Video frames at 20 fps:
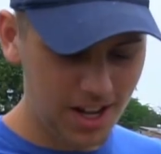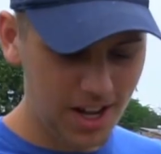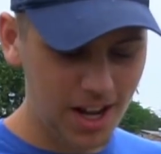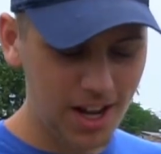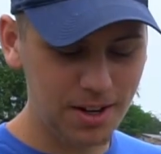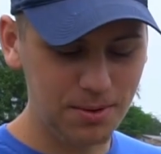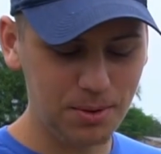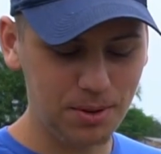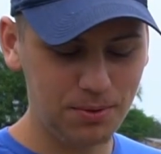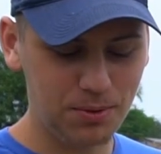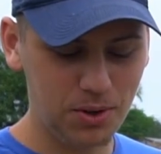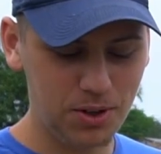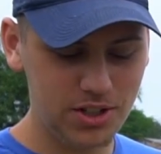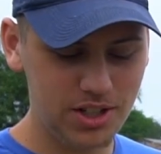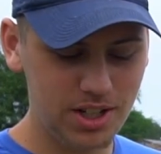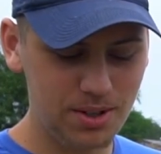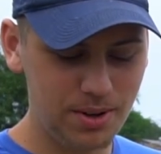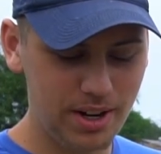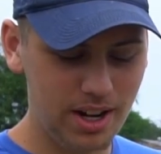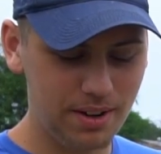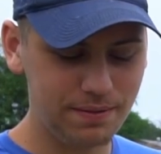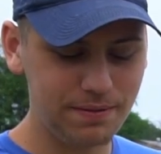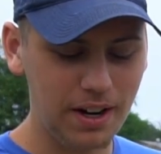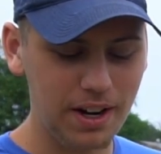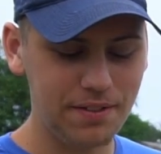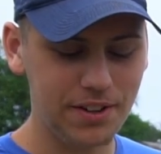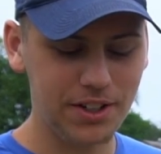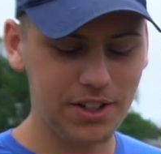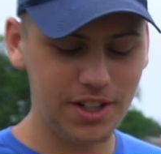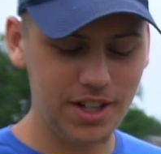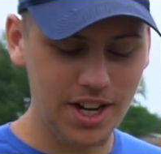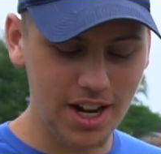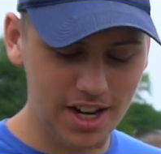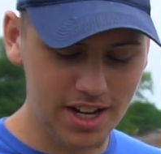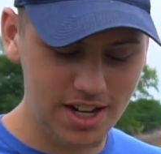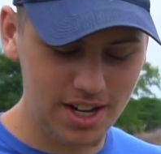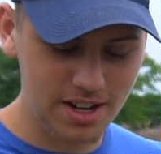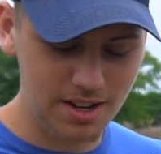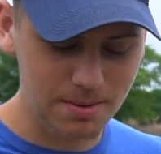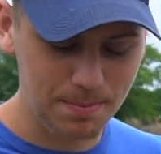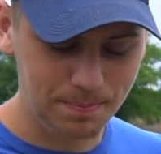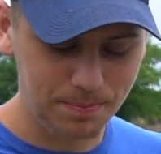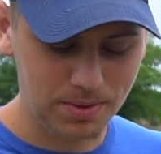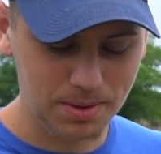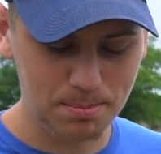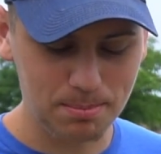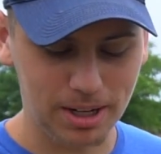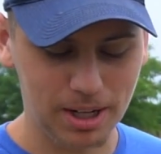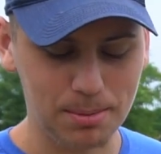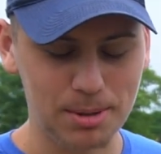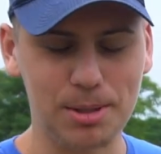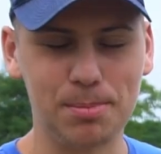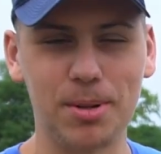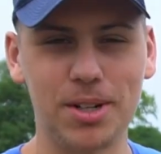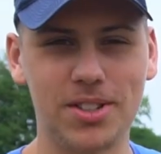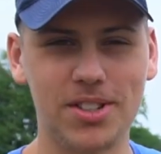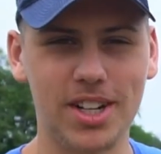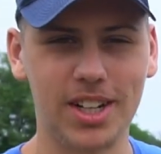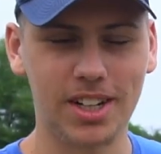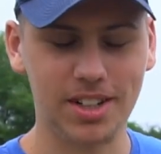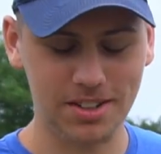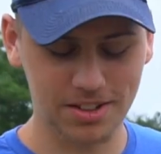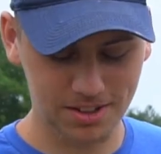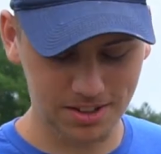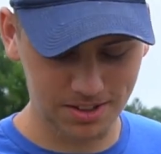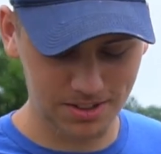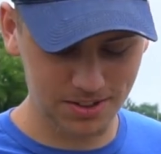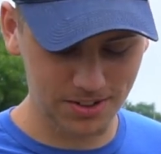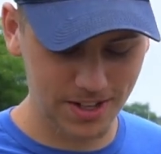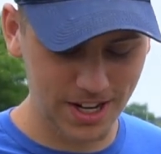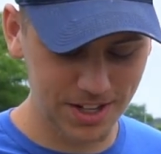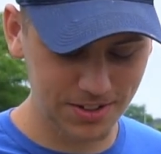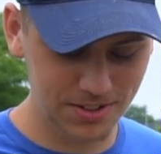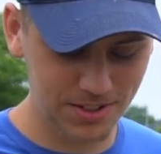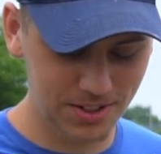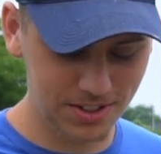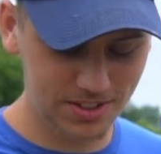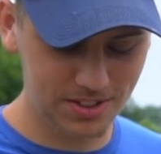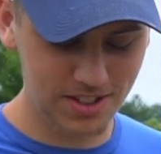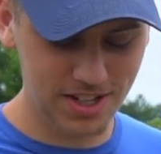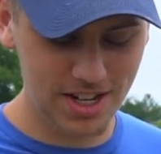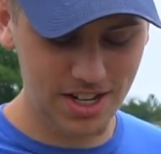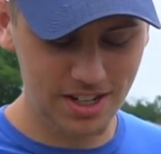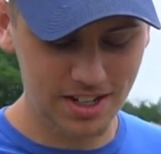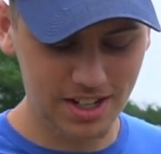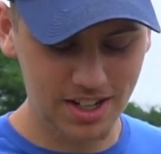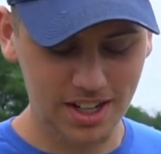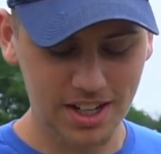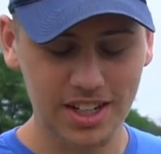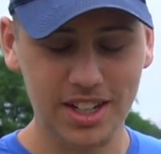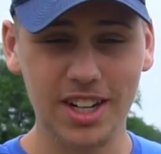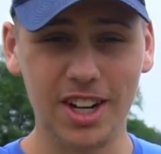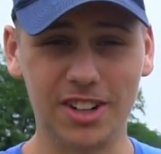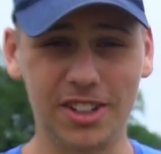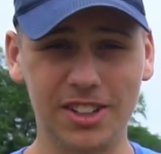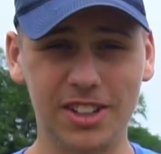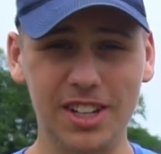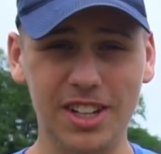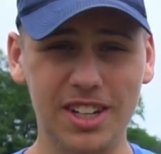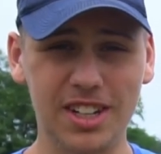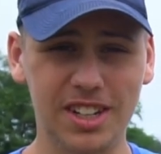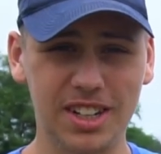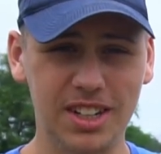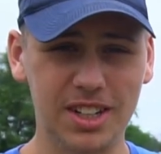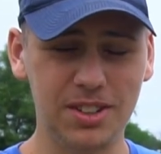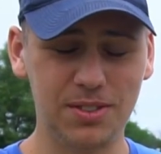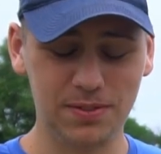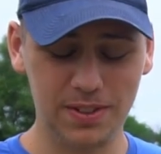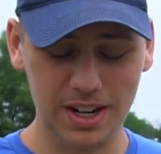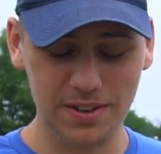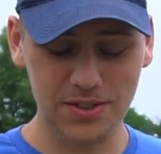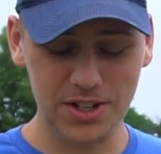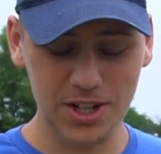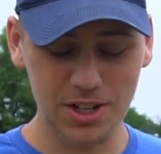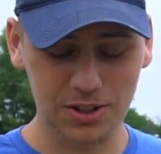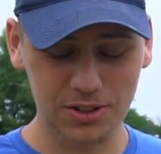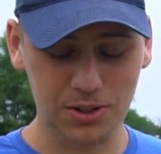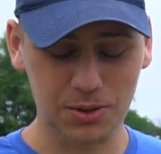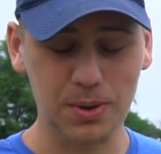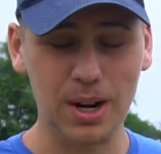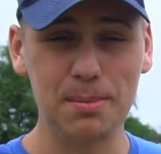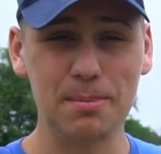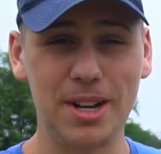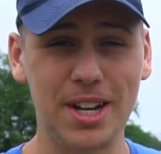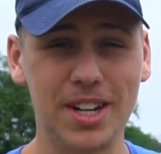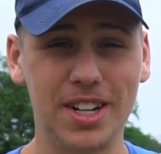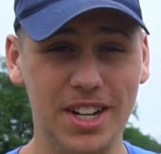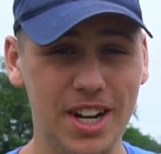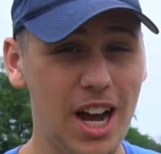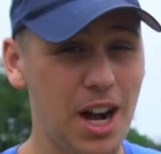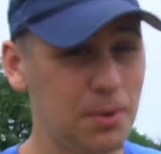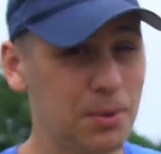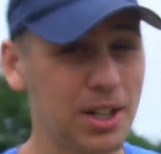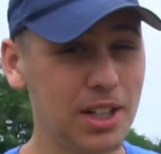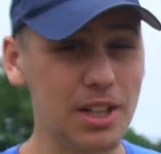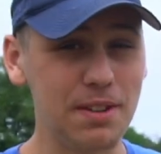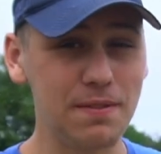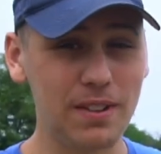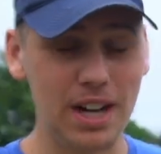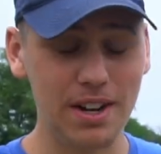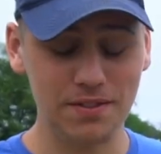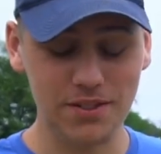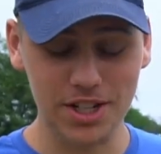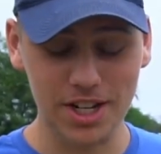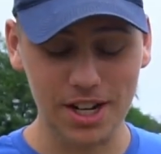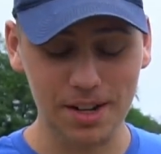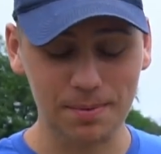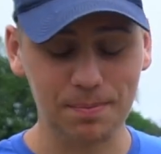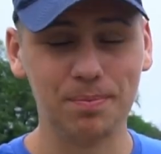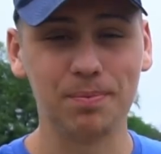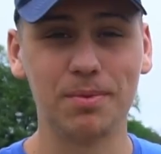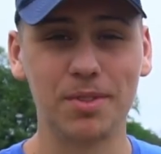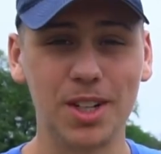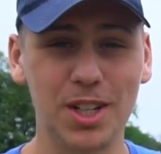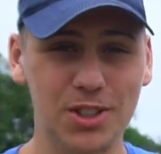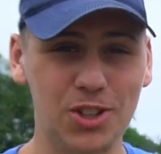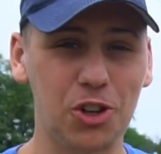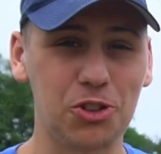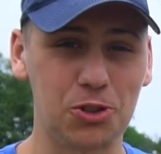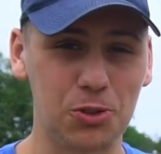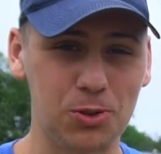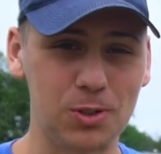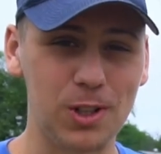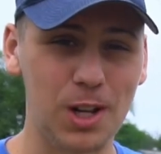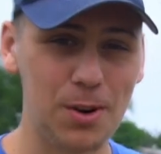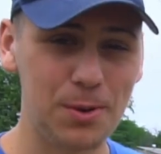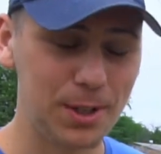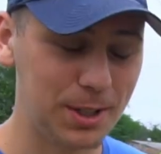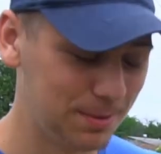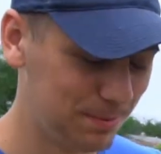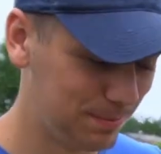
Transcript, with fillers: And with 4G we have 590 megabits per second. So as you can see, not only is 5G ultra wideband not really 5G, it's also slower.